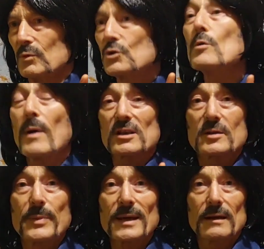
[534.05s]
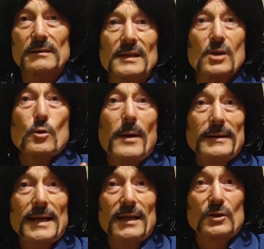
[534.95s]
you must be
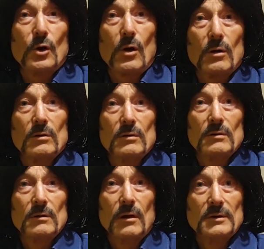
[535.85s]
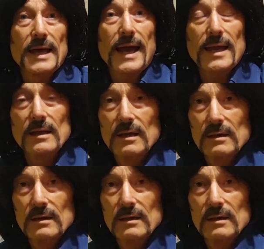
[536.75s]
raccomandato, okay?